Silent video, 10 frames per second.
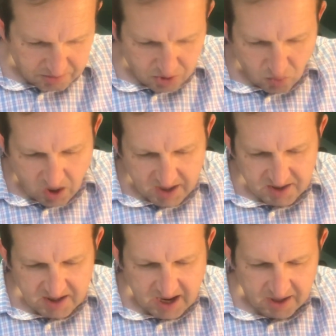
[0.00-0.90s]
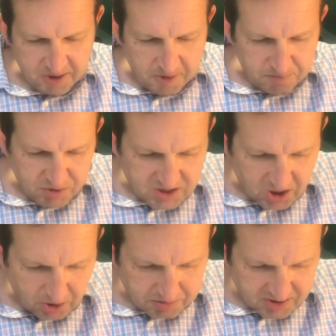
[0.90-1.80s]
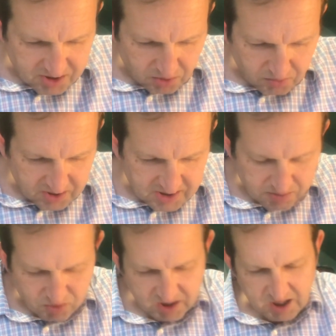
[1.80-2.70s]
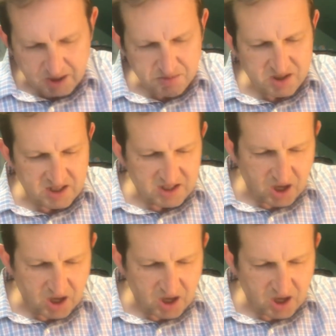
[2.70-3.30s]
Why did not? But Solom Hasarisim, when it comes to these